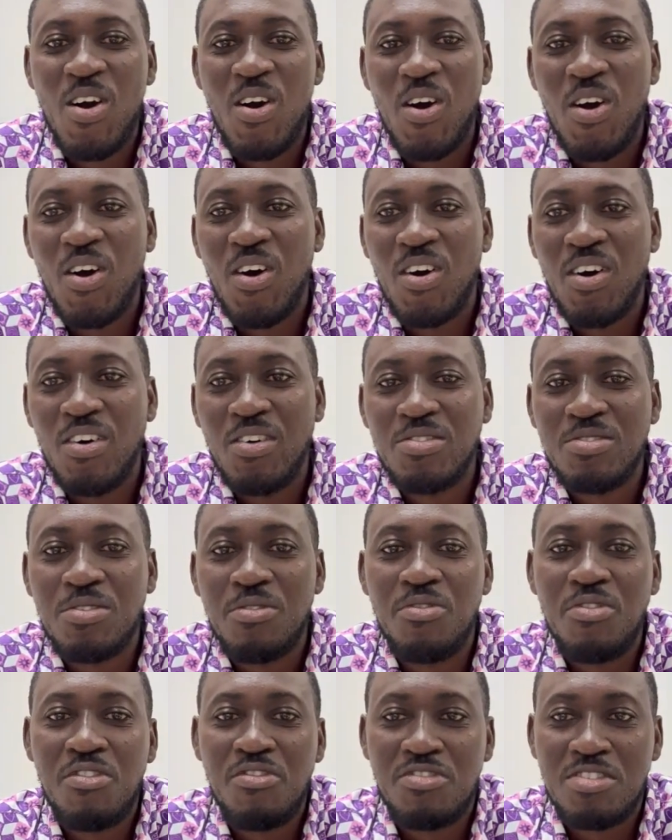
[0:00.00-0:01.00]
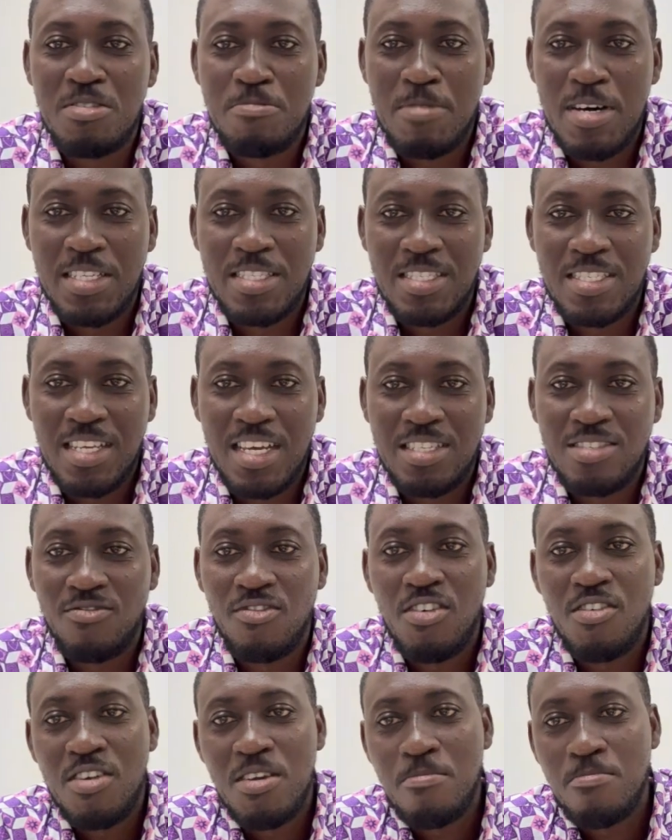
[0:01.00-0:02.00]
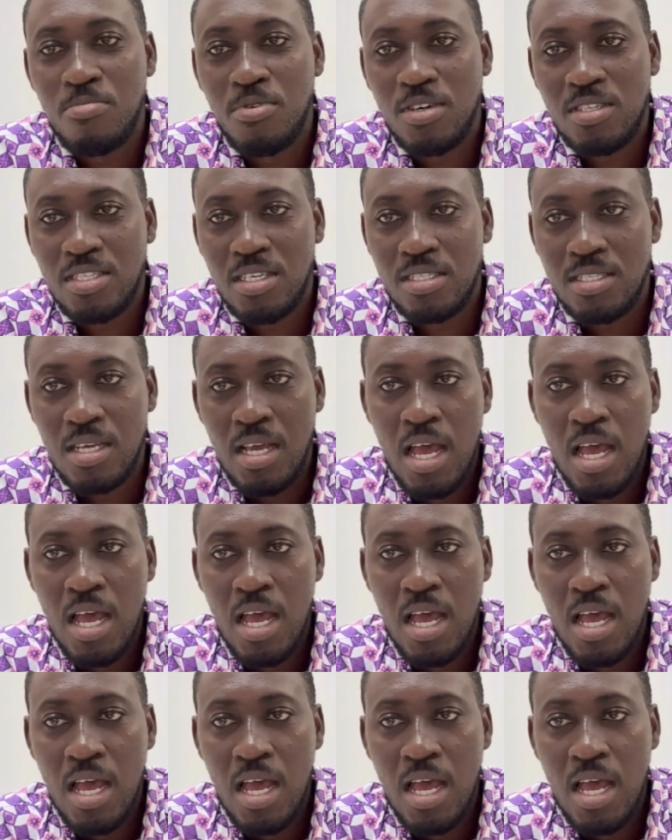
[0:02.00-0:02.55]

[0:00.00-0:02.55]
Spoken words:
or on the 5th month. That's very important.